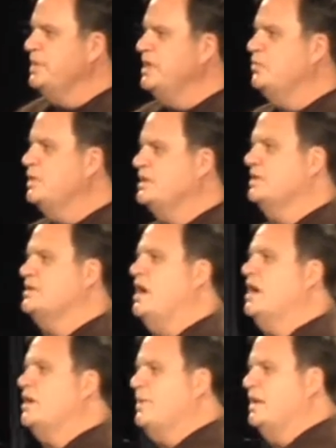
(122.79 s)
you being what they
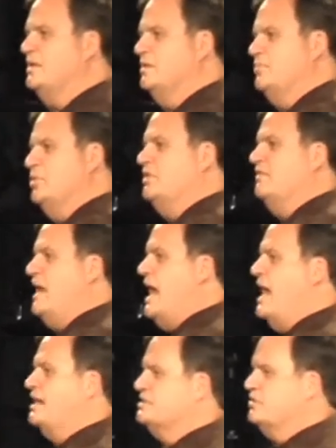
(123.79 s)
talk about in the book of
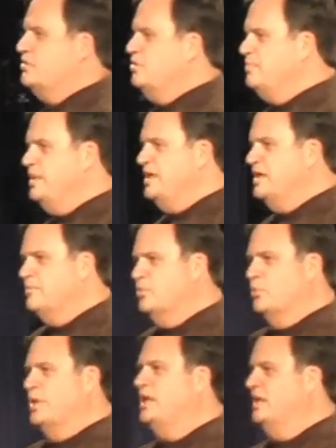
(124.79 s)
Acts? Are you being a
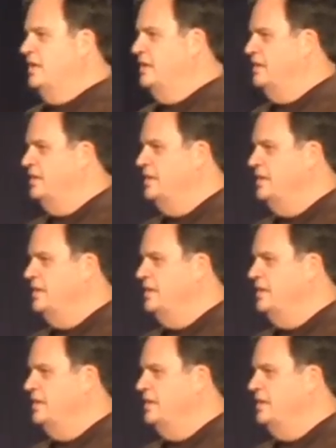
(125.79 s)
Berean?